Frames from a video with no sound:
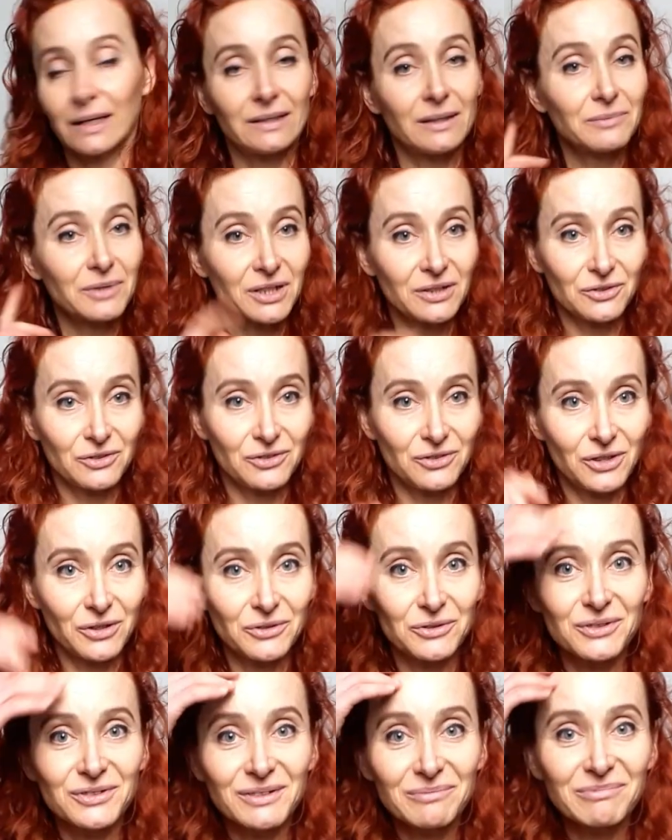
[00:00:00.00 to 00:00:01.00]
And I'm going to show
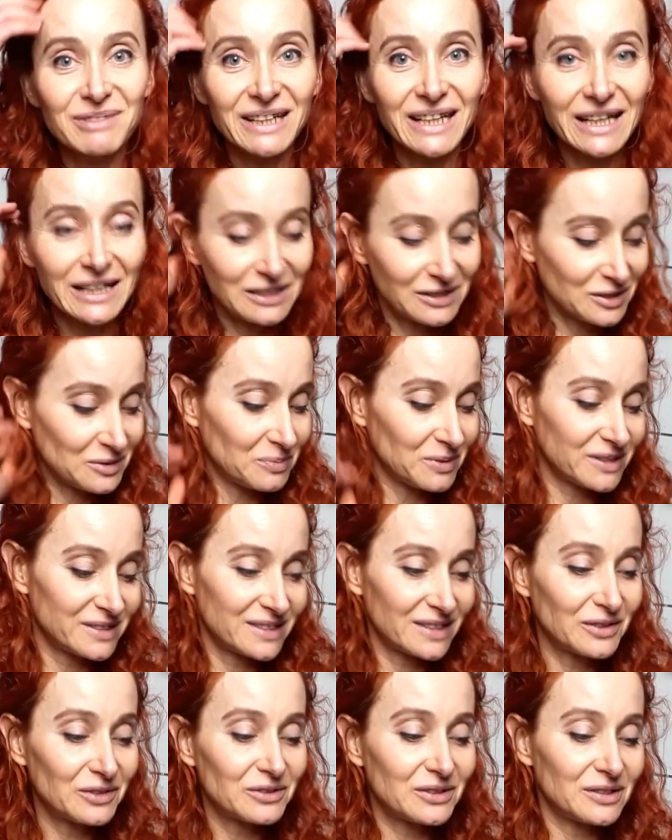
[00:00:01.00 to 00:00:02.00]
you something else,
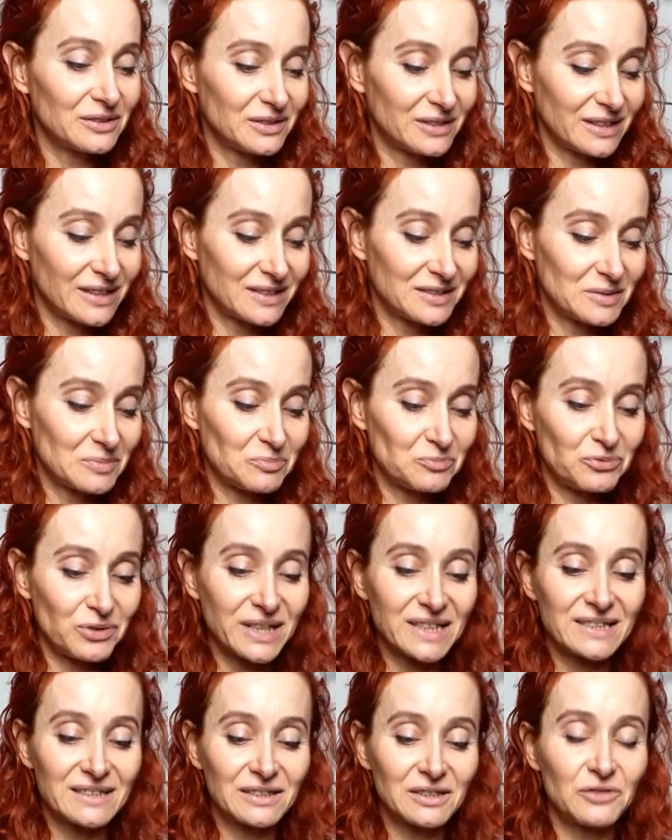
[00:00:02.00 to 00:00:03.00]
because I got it as a
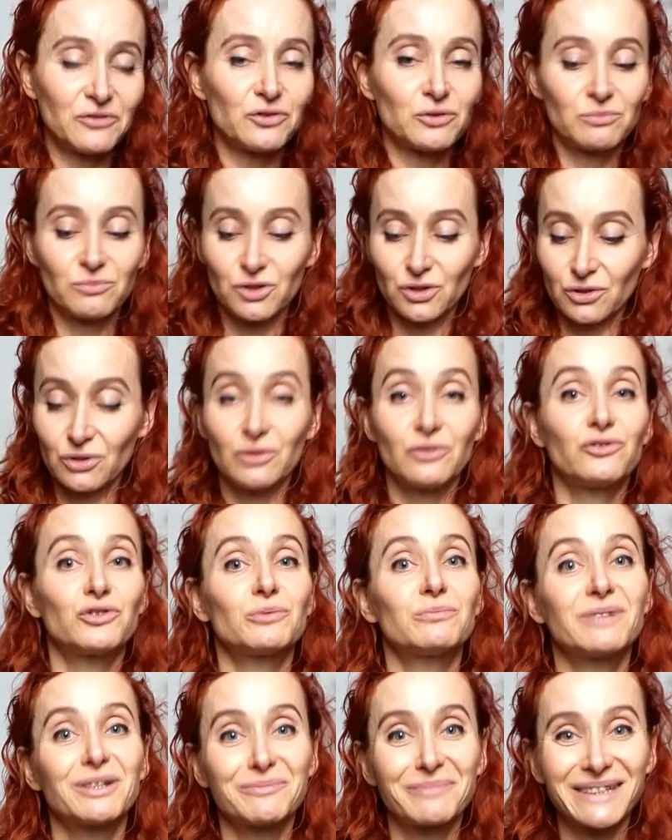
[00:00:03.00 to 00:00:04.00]
present from Sue,
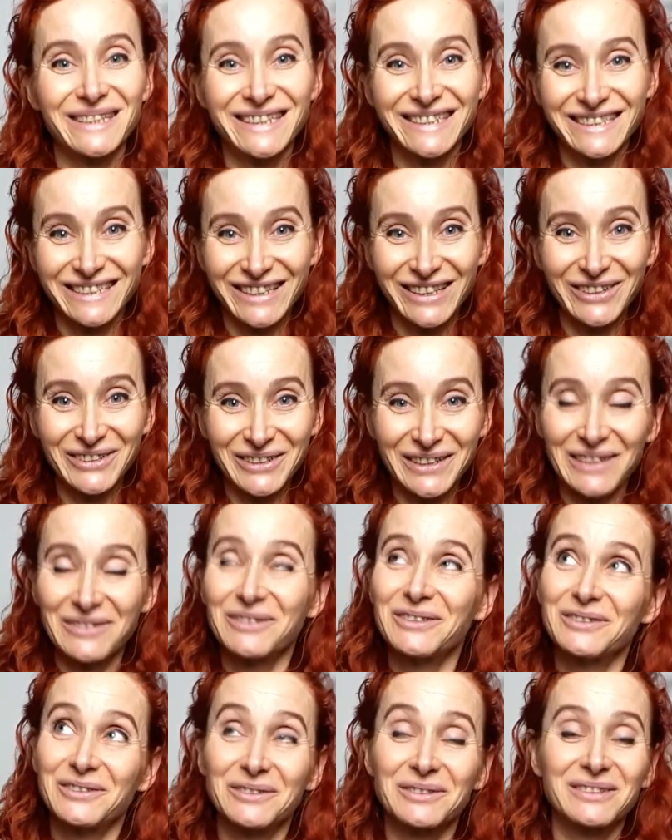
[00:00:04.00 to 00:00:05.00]
from my mother-in-law.
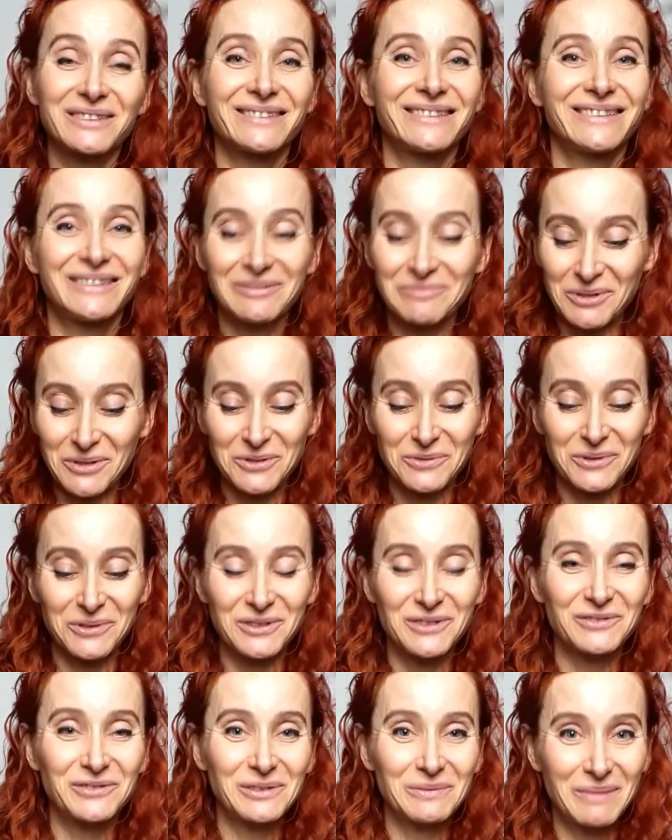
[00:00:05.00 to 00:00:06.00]
I've got the most
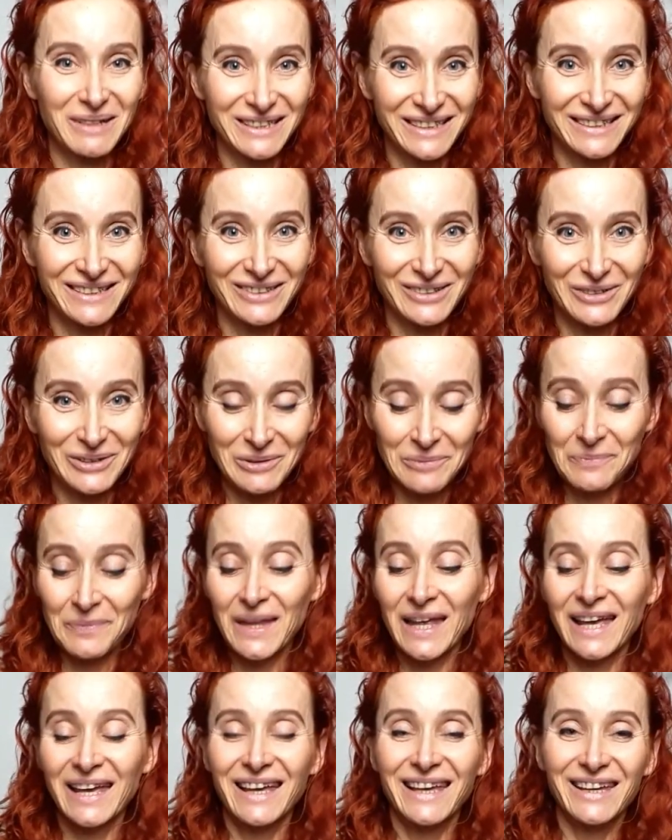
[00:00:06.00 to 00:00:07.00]
wonderful mother-in-law,
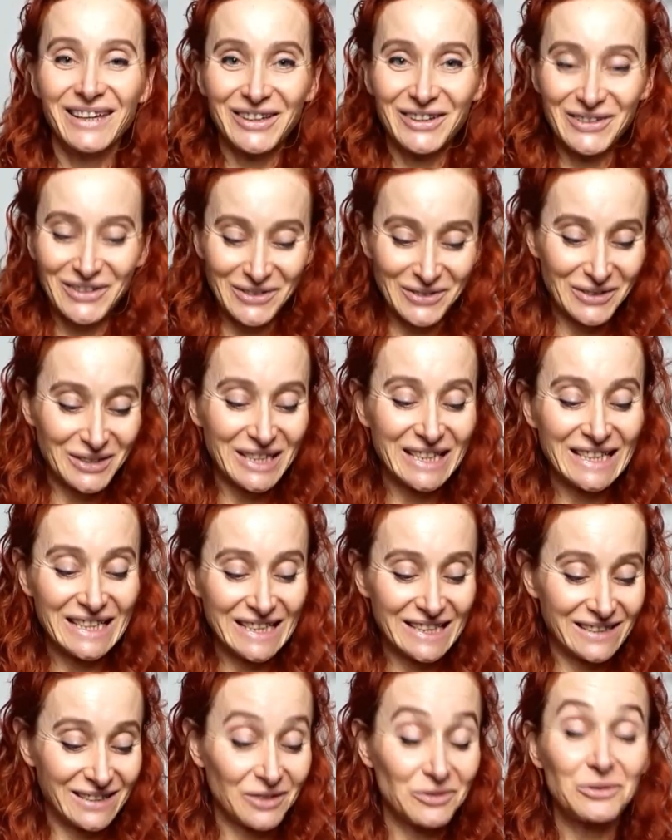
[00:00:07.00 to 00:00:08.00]
who
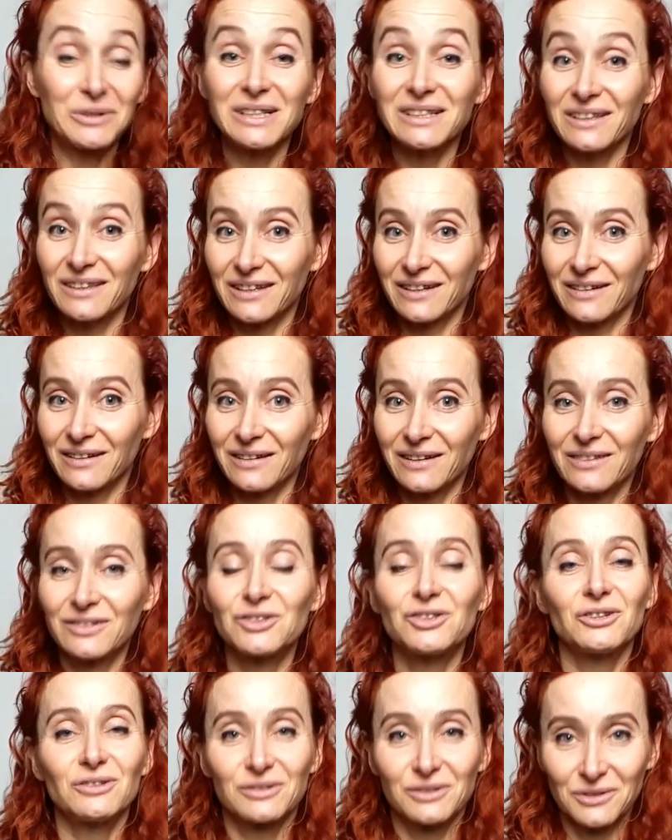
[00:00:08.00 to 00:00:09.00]
is a quilter, and
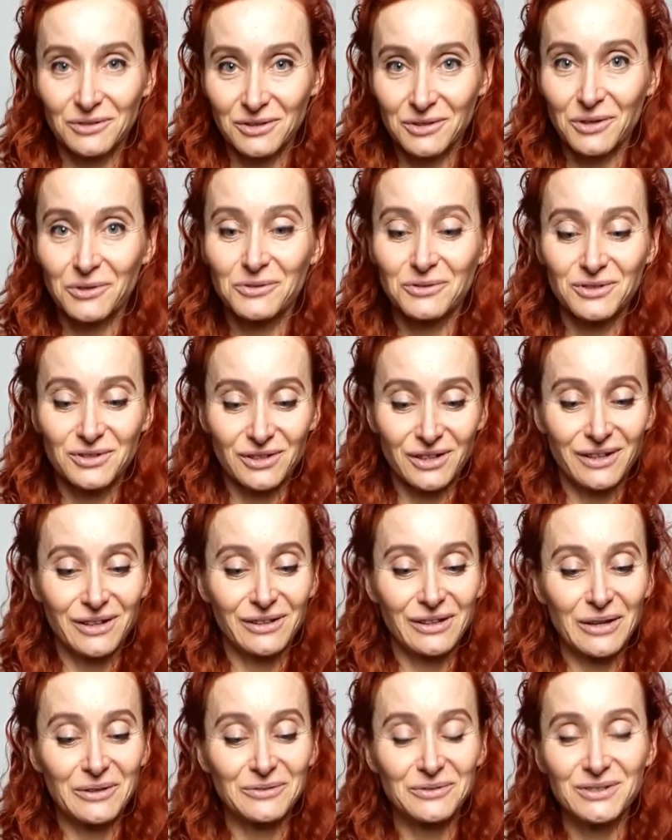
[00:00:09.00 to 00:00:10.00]
she also sews
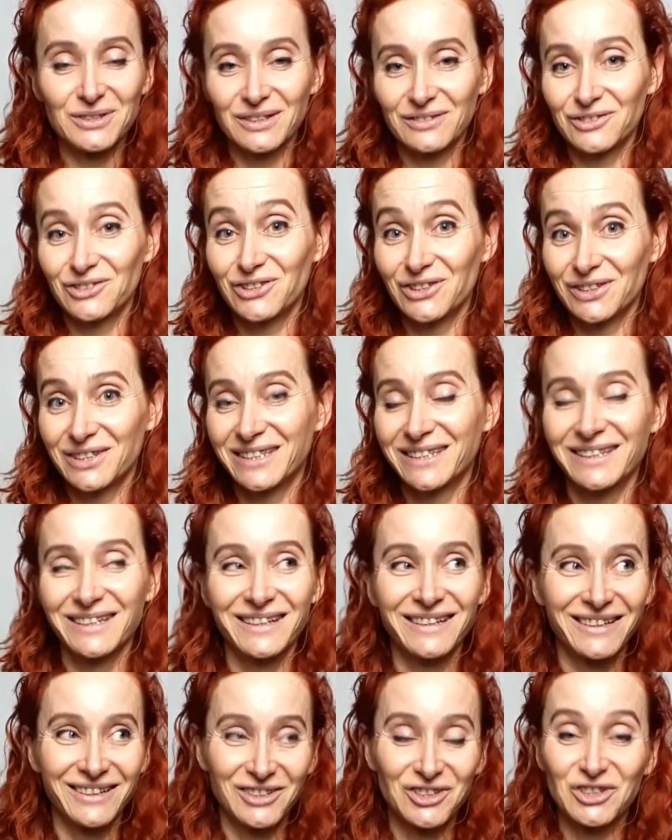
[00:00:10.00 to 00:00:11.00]
clothes, and
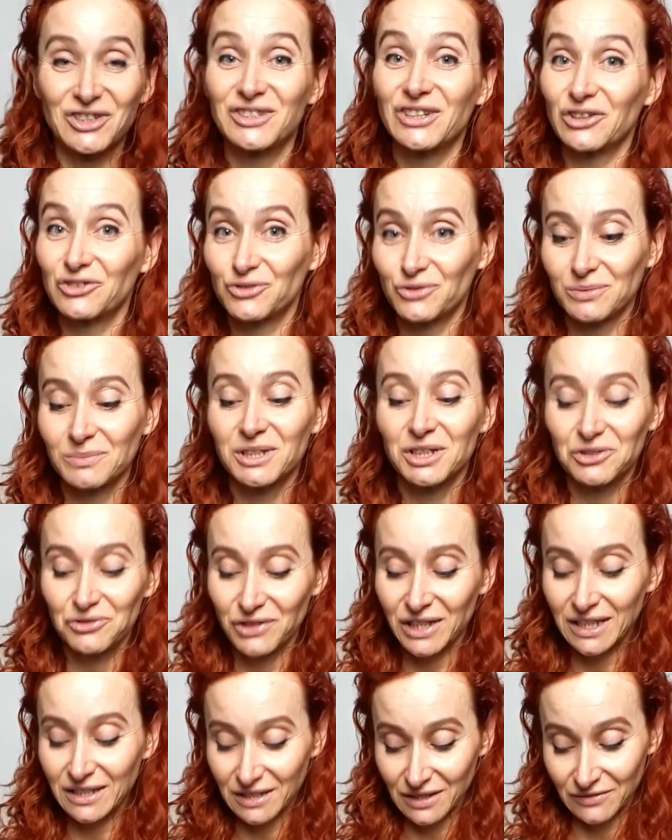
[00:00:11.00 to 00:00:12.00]
she's extremely
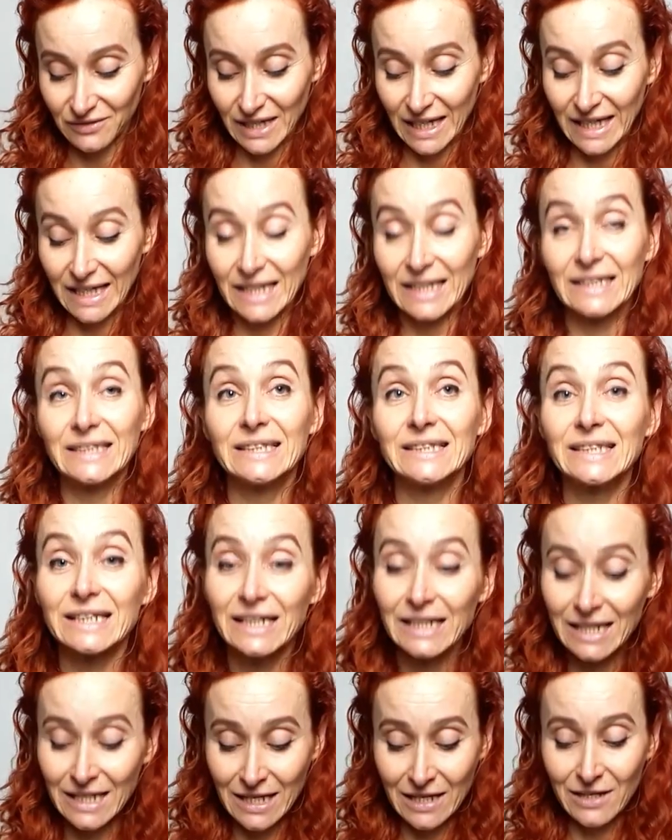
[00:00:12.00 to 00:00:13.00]
creative, and
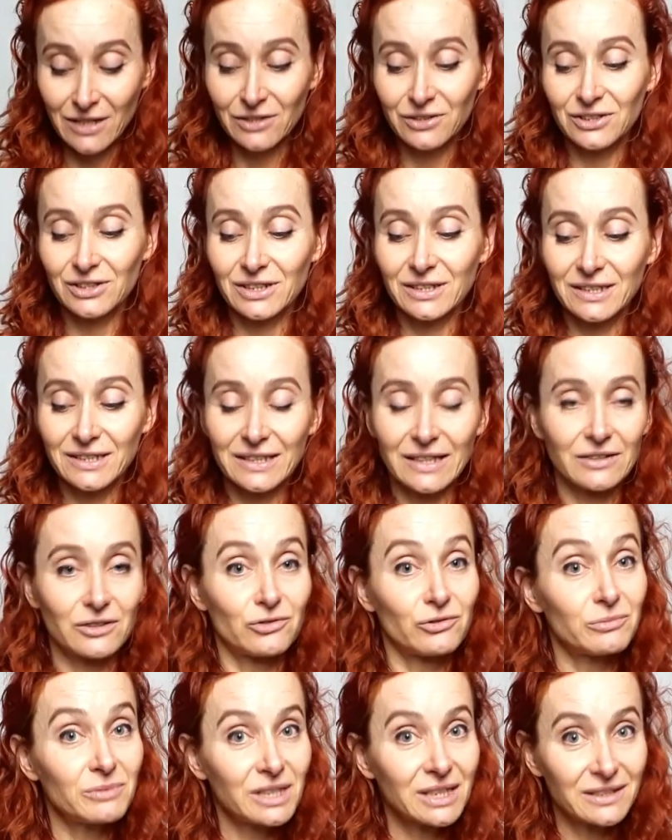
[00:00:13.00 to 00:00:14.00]
she's
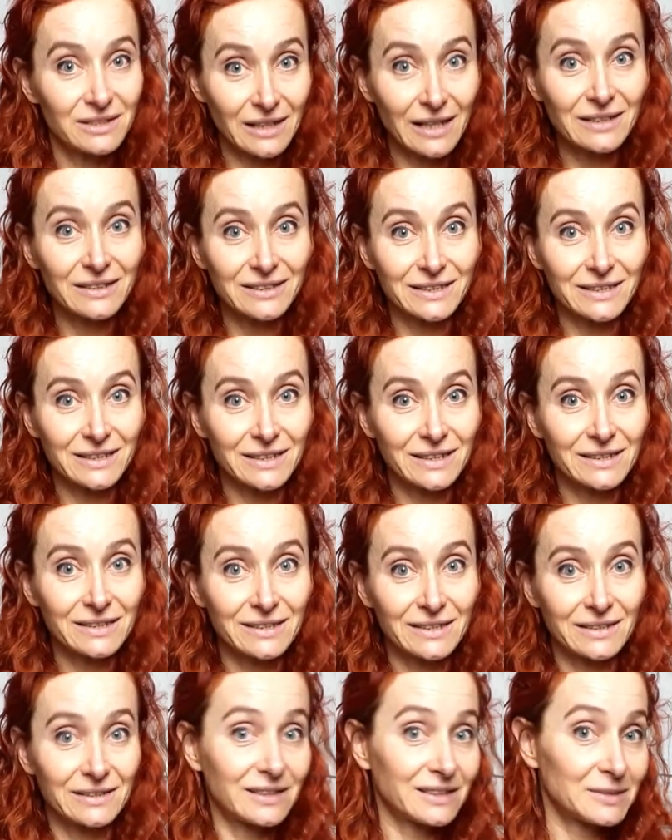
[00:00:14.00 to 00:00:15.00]
extremely talented
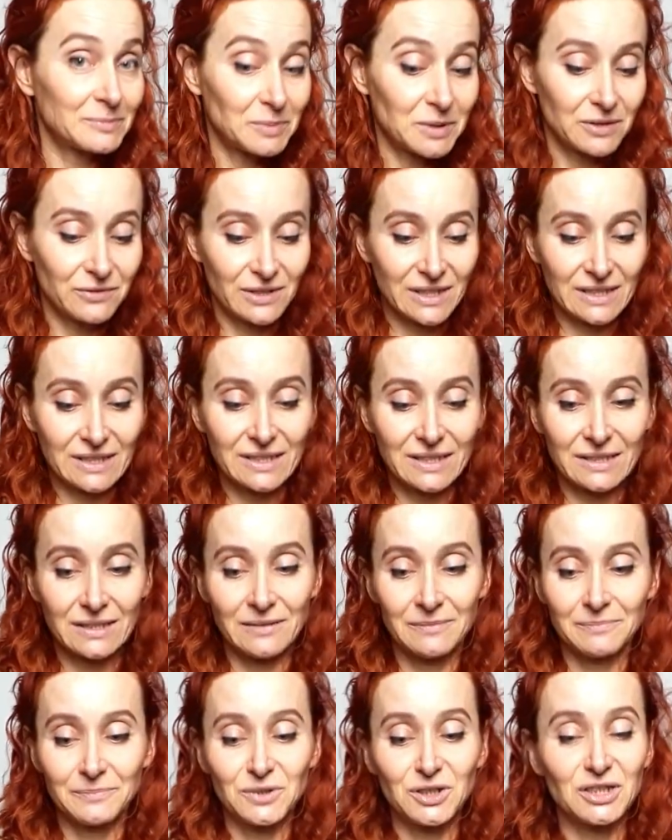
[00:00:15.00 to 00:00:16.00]
and experienced.
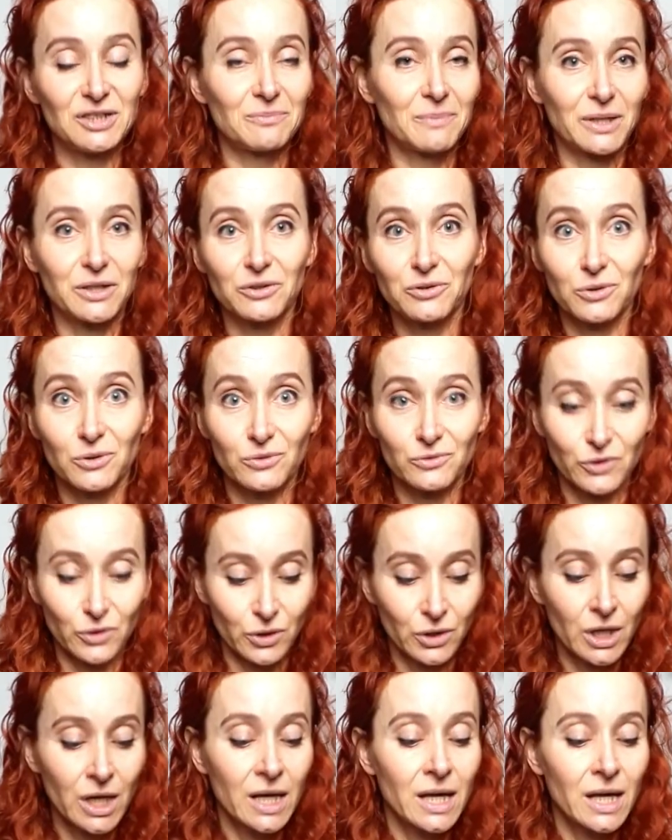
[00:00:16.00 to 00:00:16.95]
She's my guru.